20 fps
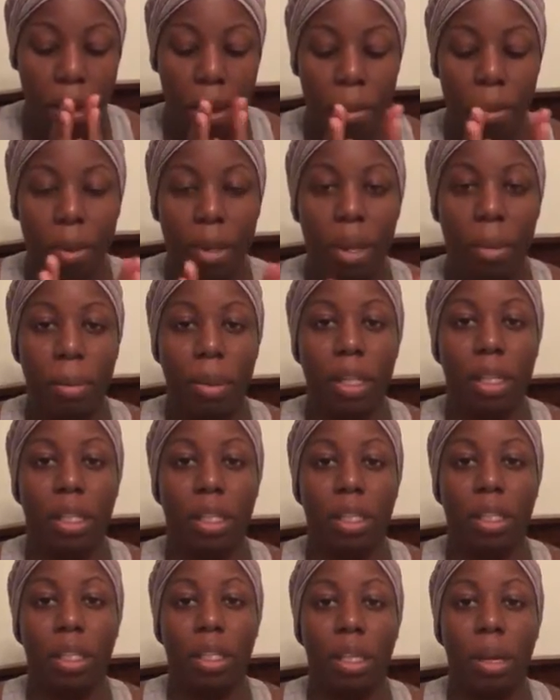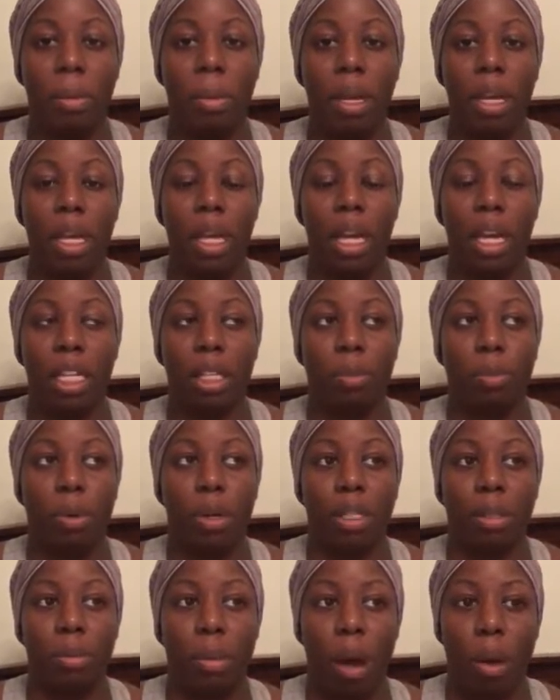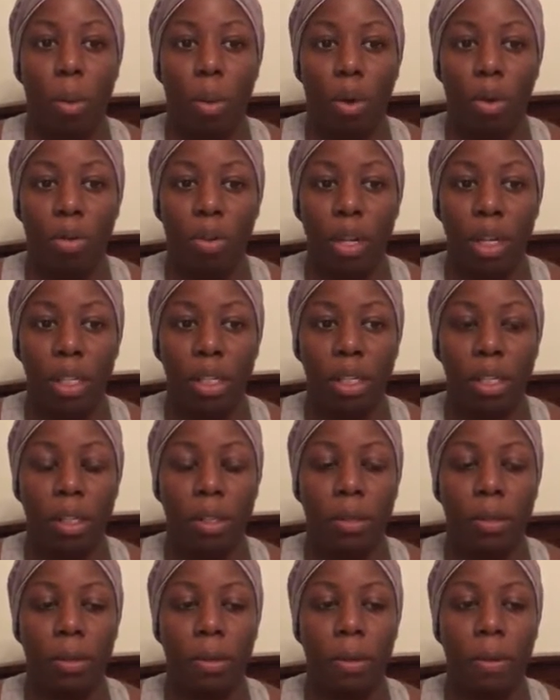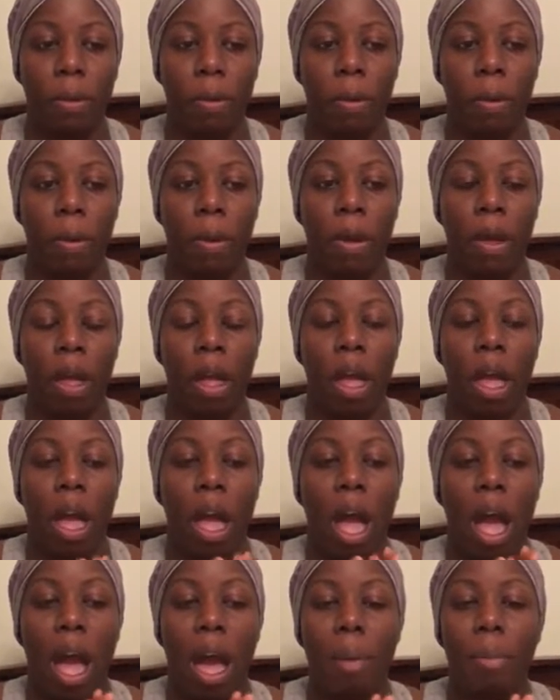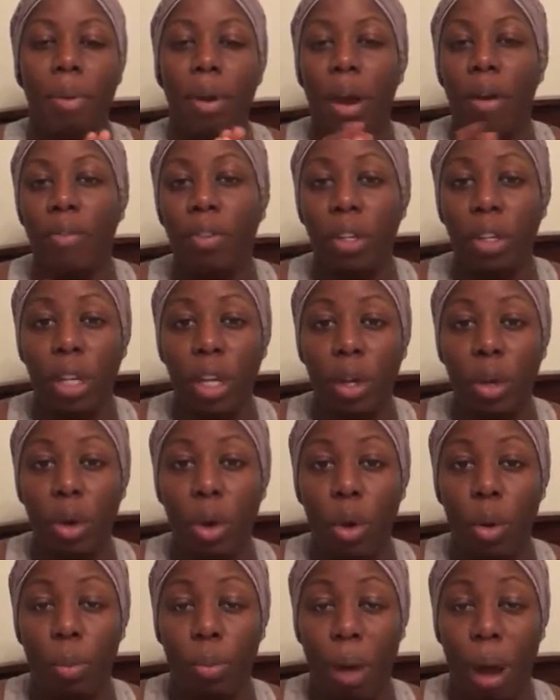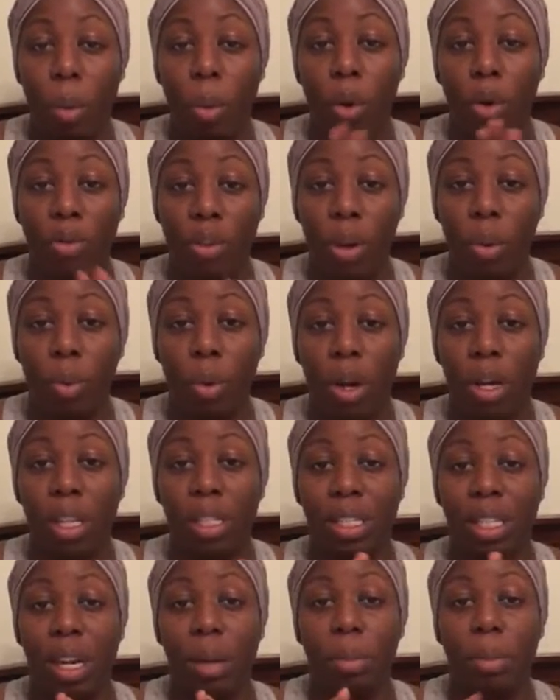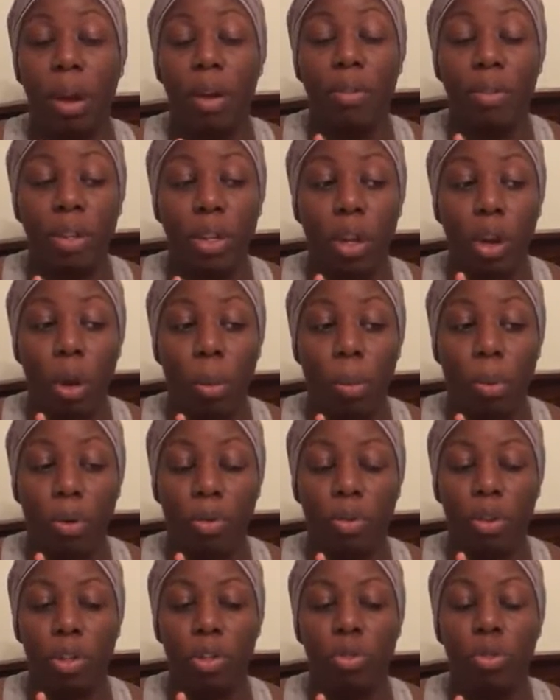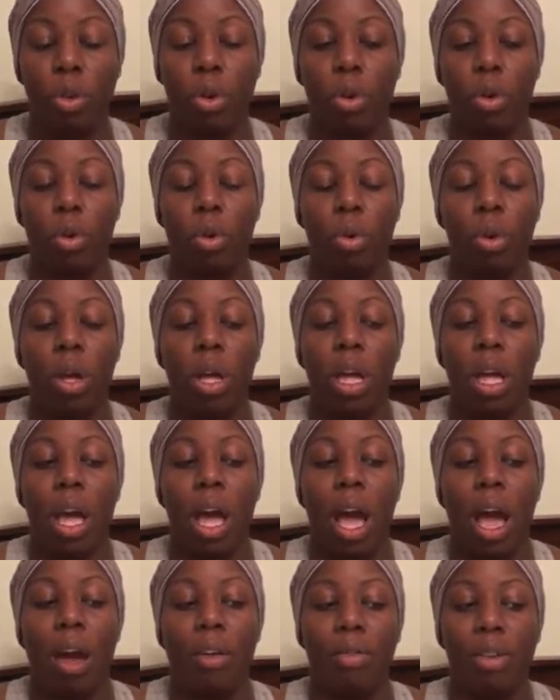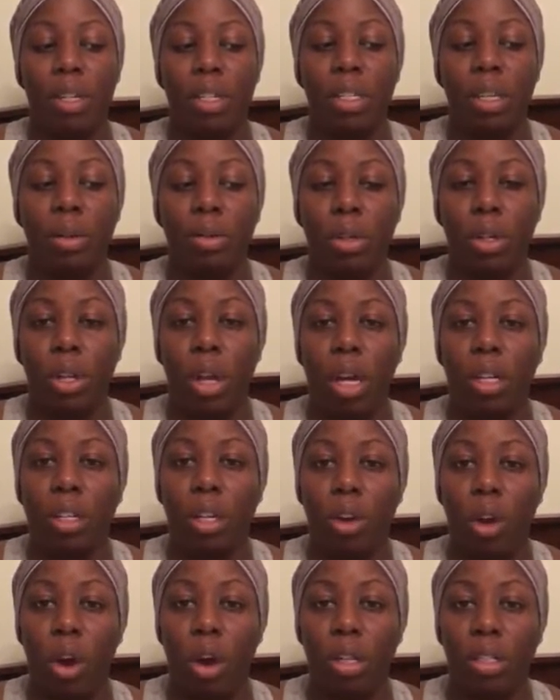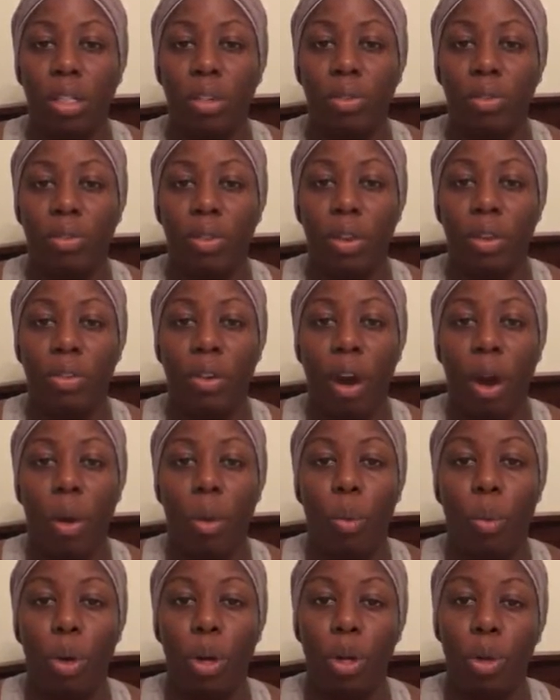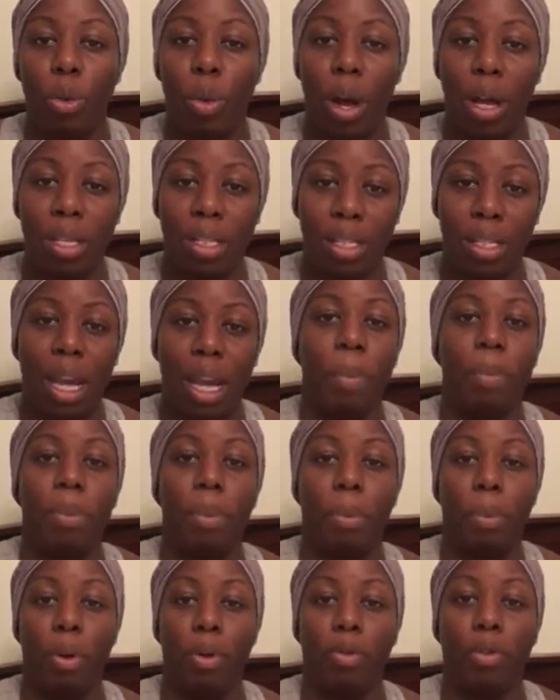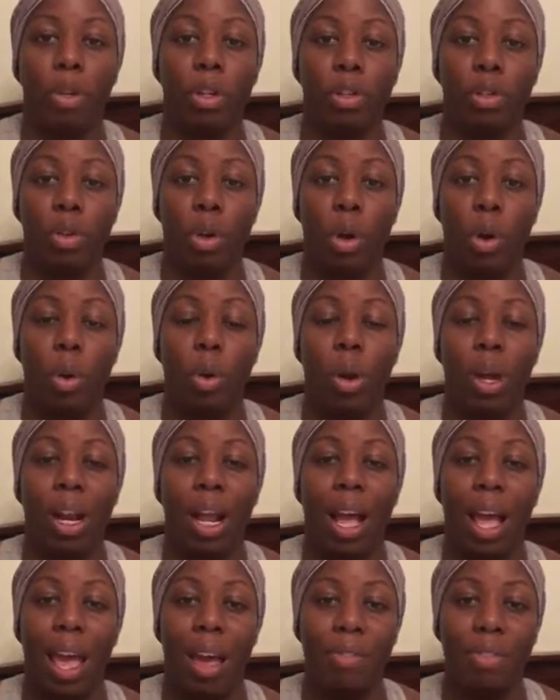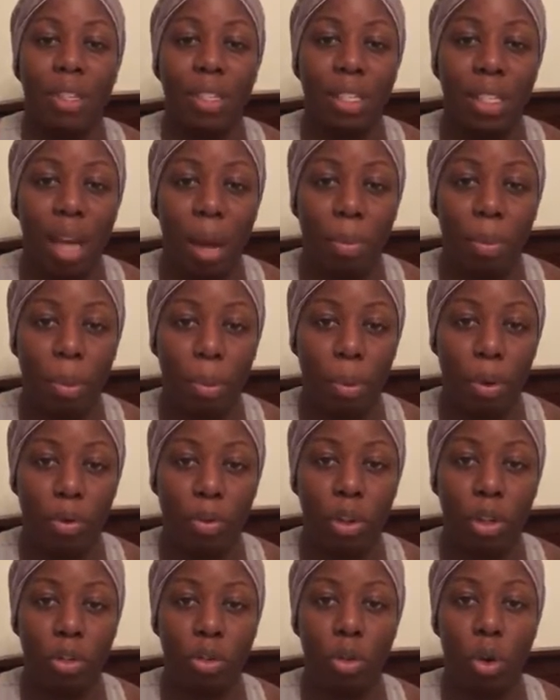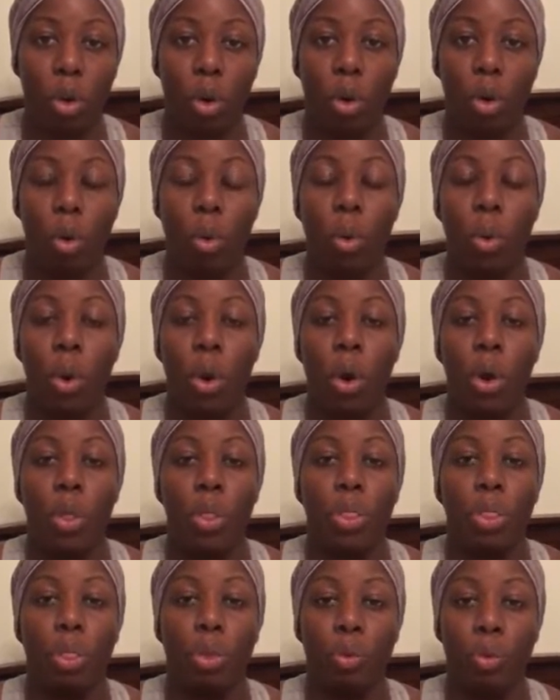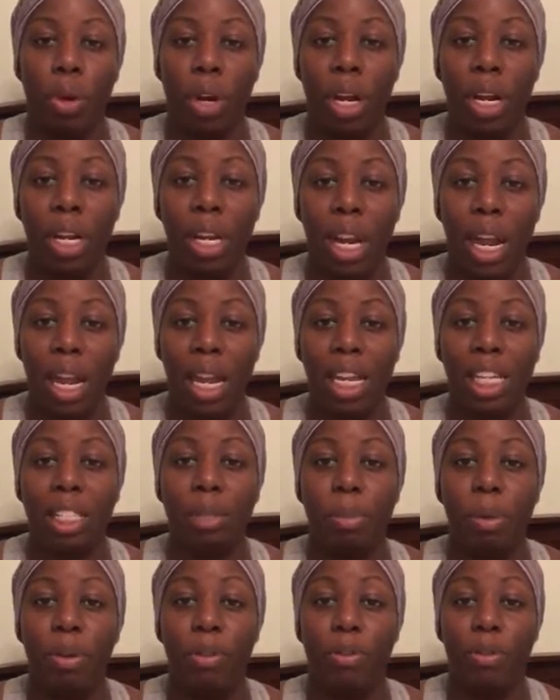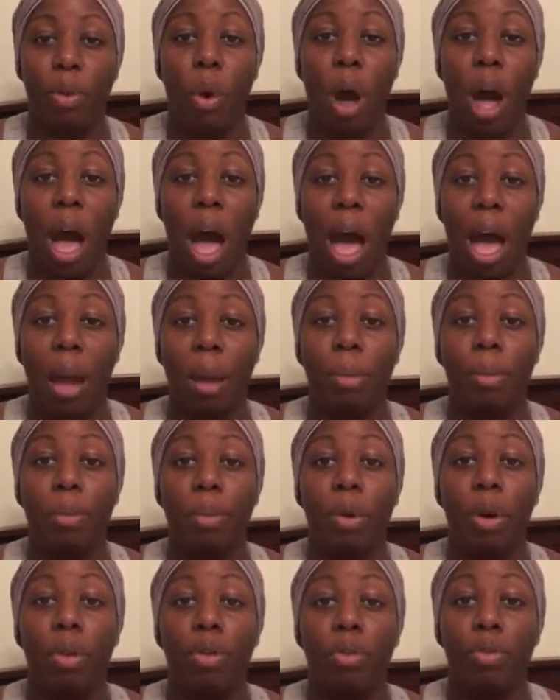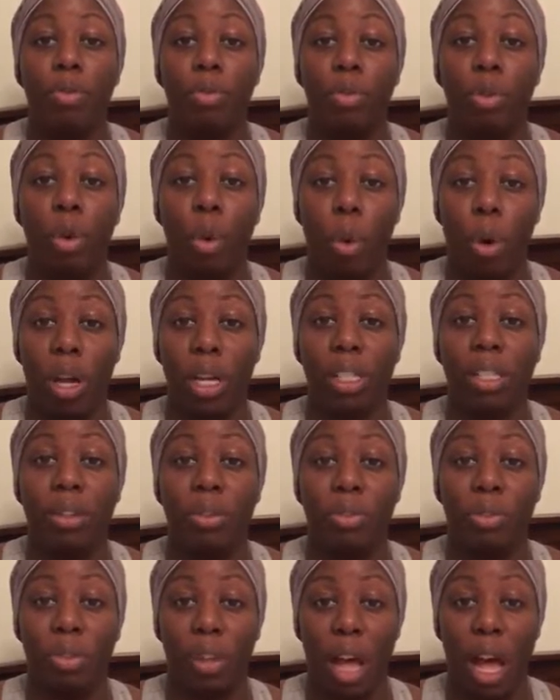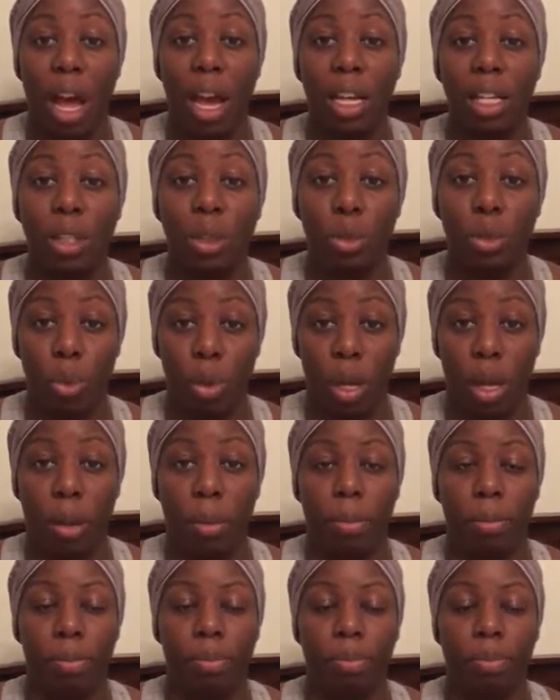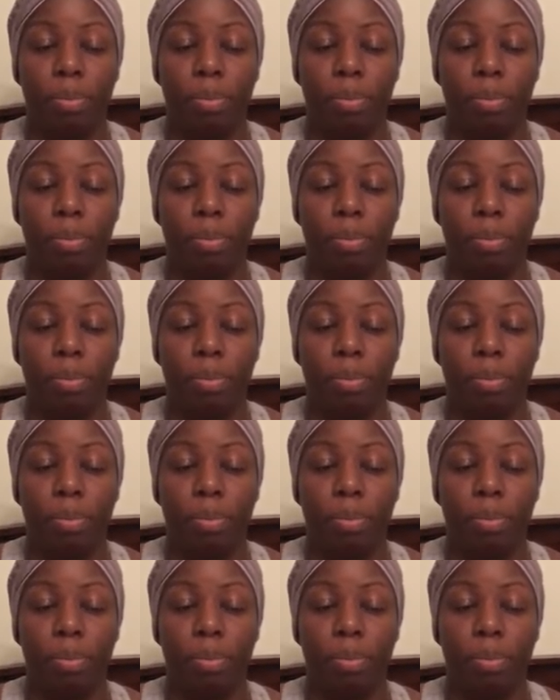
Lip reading: But let me express my worries. My worry one is that I'm currently on birth control. I reached out to Dr. Garza to figure out when do I stop the birth control, and I have to stop the birth control 3 days before I'm going to fly to him.